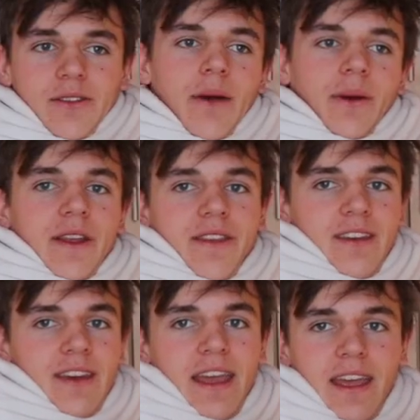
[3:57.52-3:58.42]
Now I'm gonna
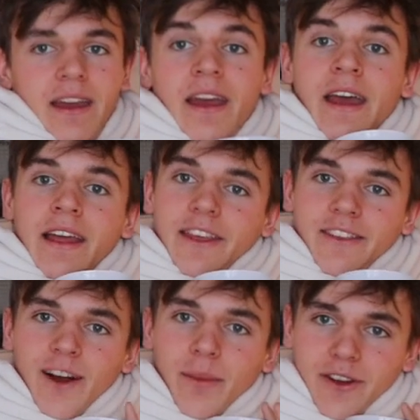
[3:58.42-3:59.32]
stick a
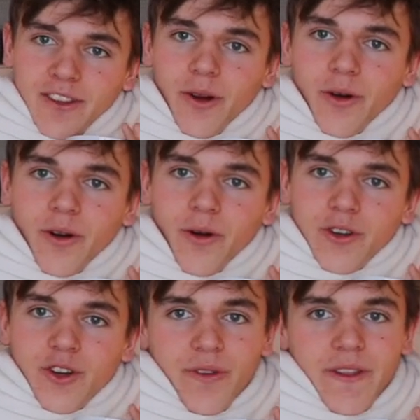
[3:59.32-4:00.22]
Starbucks logo to